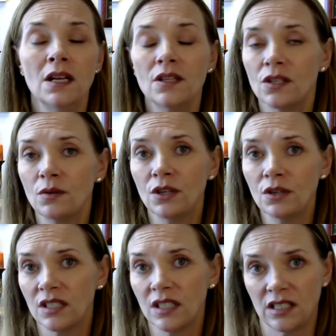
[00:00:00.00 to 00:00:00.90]
So
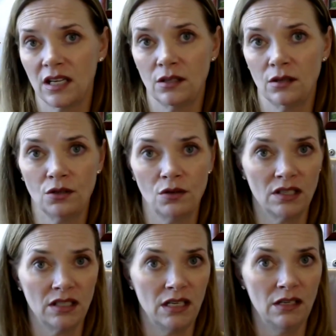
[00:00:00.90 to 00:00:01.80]
your successor
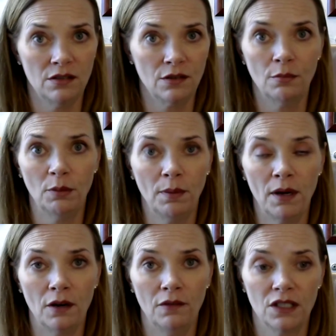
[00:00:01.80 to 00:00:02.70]
trustee and durable
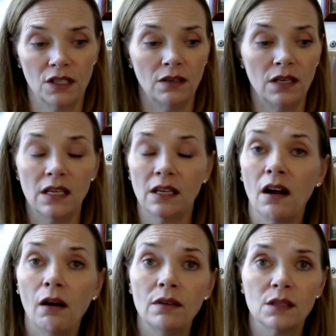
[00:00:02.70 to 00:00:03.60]
power of attorney can
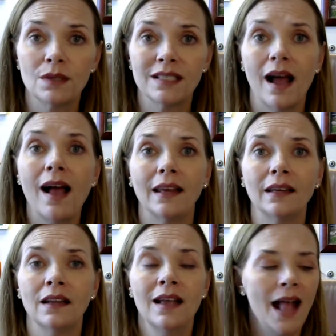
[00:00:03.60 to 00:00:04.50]
always
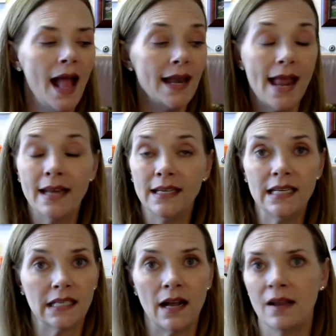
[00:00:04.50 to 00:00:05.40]
resign at
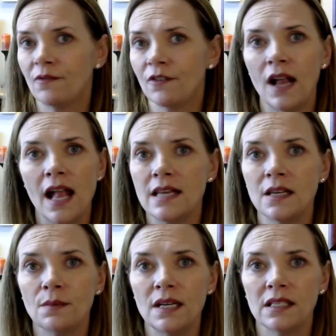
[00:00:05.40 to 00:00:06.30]
any time for
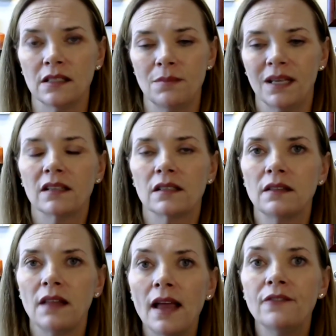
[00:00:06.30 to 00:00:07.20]
any reason because
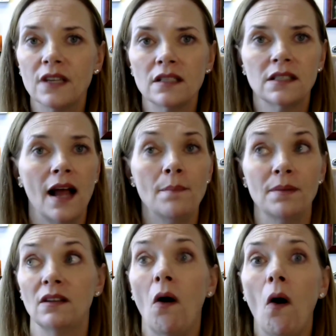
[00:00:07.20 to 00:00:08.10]
life does
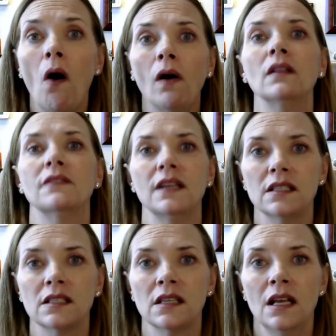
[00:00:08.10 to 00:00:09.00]
happen to all of
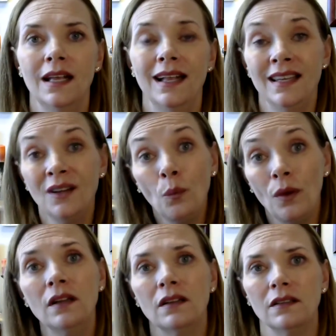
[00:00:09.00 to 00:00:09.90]
us and it
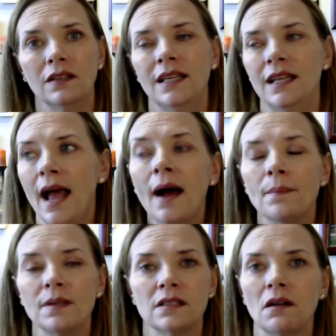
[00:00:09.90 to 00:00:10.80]
will. It
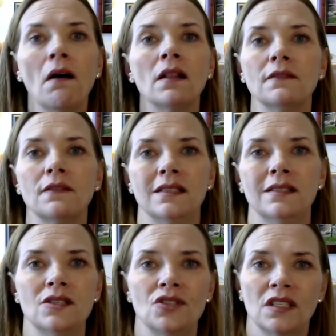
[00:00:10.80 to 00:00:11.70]
happens to all of
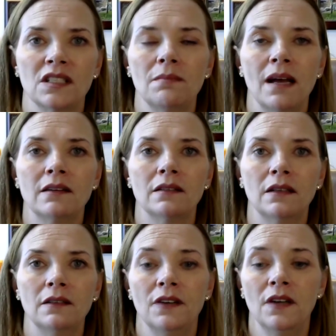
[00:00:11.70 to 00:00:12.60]
us. It's just a matter
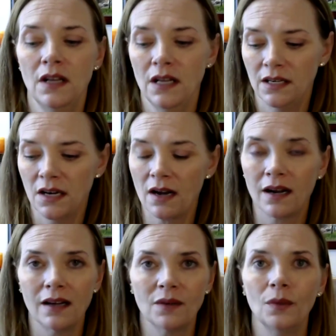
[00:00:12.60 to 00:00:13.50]
of
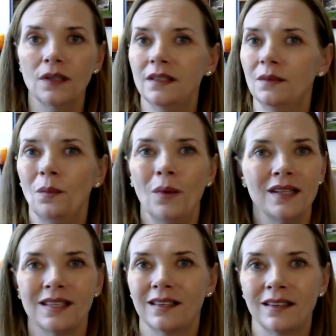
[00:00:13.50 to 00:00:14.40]
knock on wood,
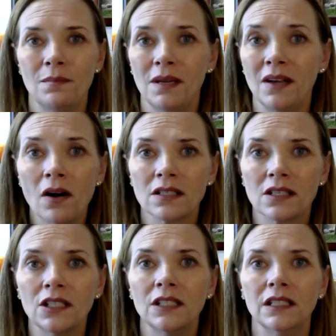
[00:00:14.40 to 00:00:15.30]
when's it going to be our
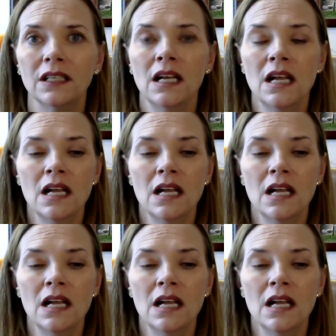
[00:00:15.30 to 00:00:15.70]
turn?